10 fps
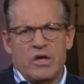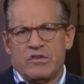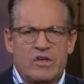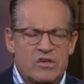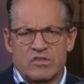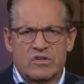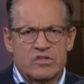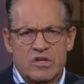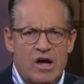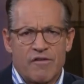he says this
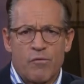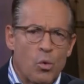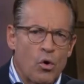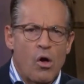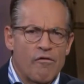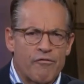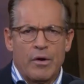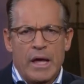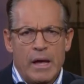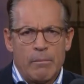stuff, we're all for
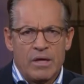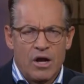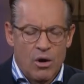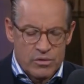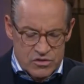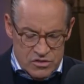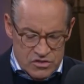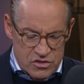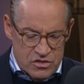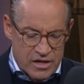him. It's
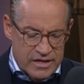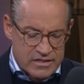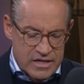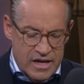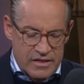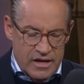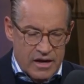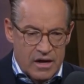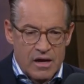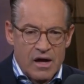just like saying
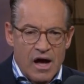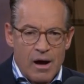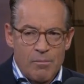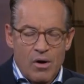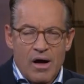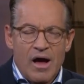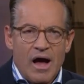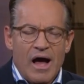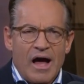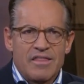that
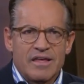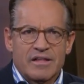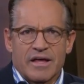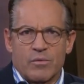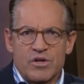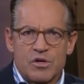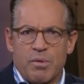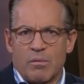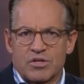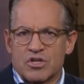I think we should
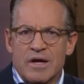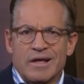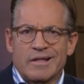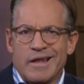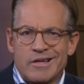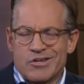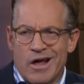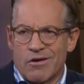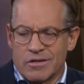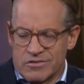publish Lady
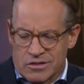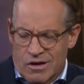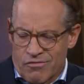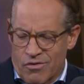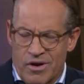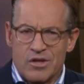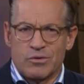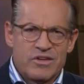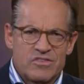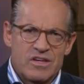Chatterley's Lover and
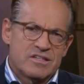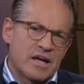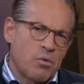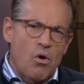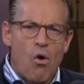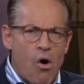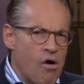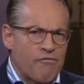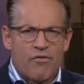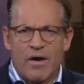Ulysses. Like, we're
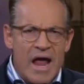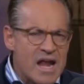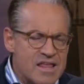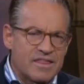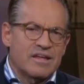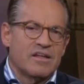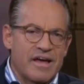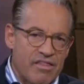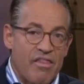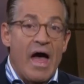all for anything
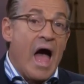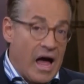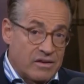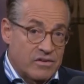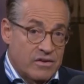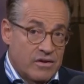like that.